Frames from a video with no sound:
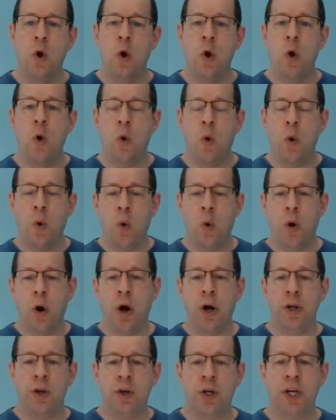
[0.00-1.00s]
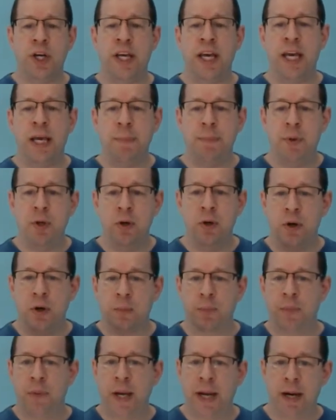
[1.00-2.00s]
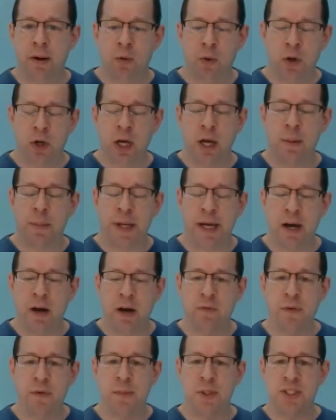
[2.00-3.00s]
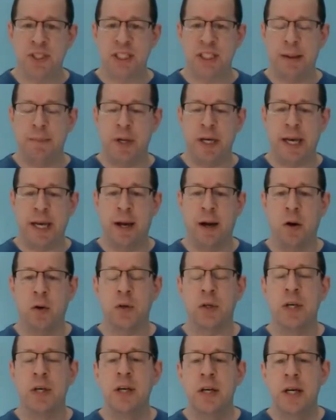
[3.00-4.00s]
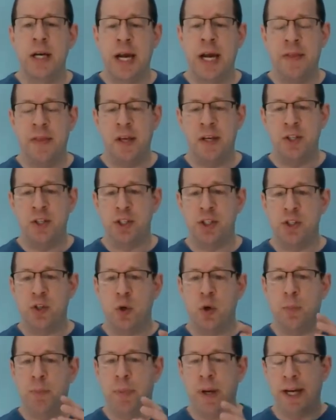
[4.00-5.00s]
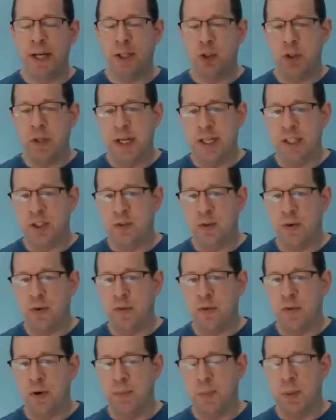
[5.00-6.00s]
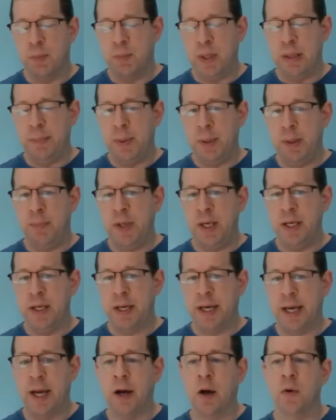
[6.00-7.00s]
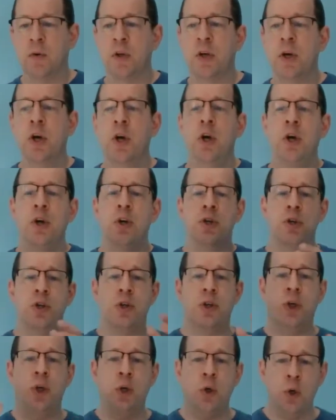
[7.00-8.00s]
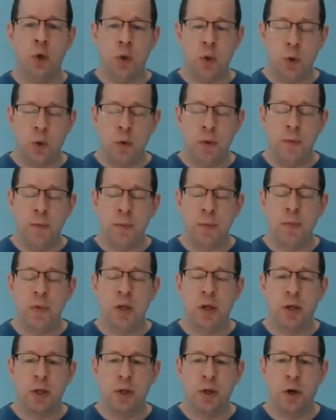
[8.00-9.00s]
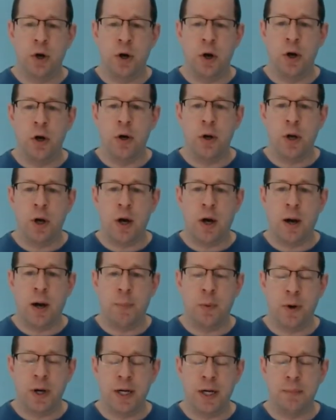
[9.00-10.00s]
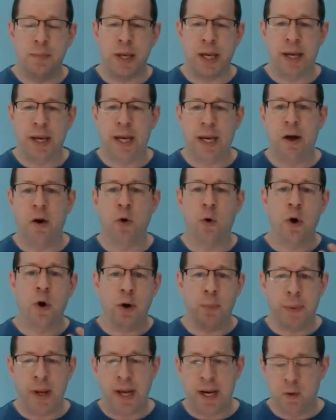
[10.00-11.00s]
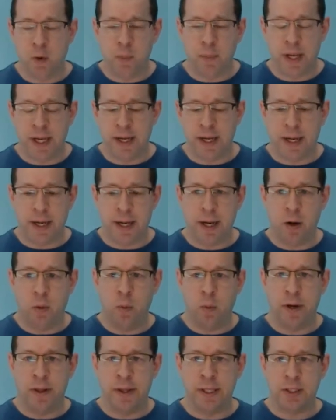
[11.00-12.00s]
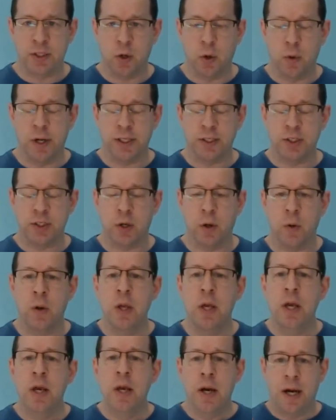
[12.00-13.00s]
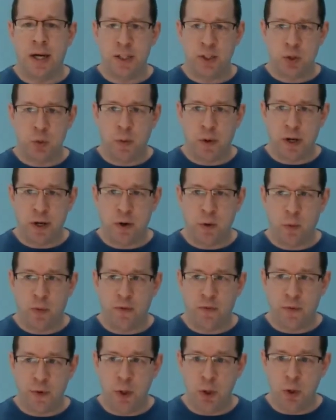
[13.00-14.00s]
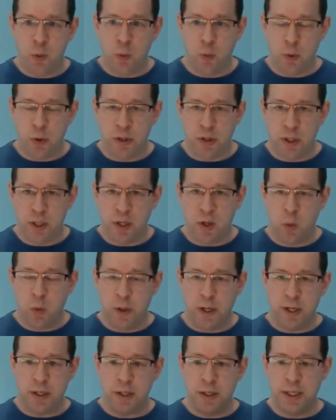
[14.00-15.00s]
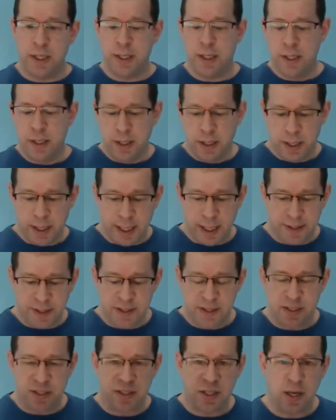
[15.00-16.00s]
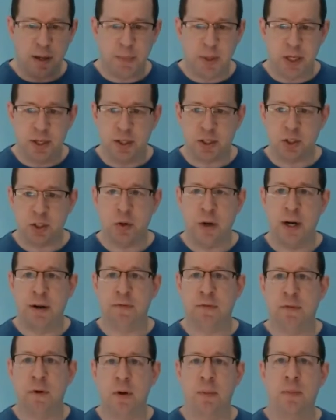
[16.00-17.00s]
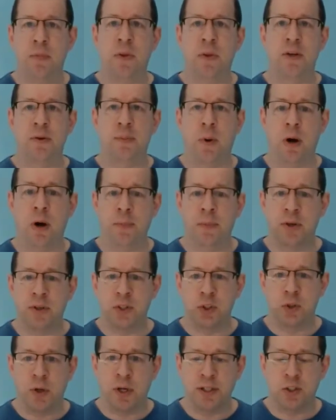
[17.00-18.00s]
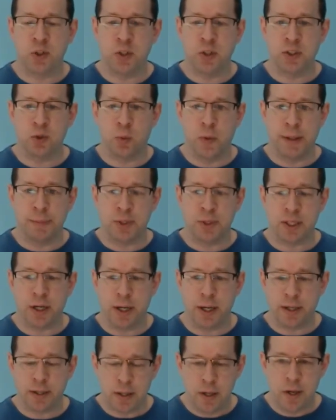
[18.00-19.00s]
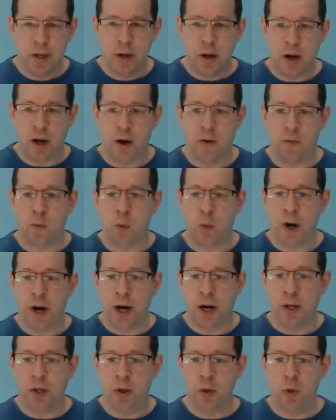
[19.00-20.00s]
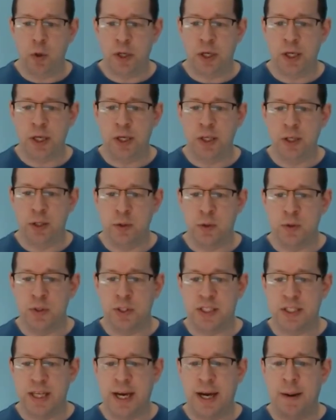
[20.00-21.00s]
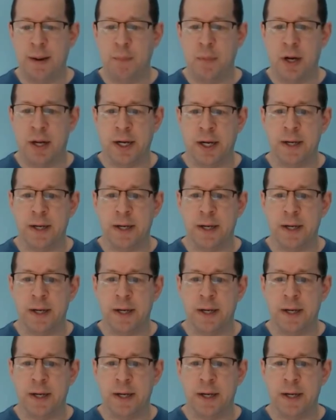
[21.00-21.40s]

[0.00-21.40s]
or you could keep your payroll coming out from the same account and then just do a bank transfer from the PPP account to your operating bank account or your payroll bank account where that's going. So I just wanted to review really quickly, and this is coming straight from the Department of Treasury's website of where you can use that money.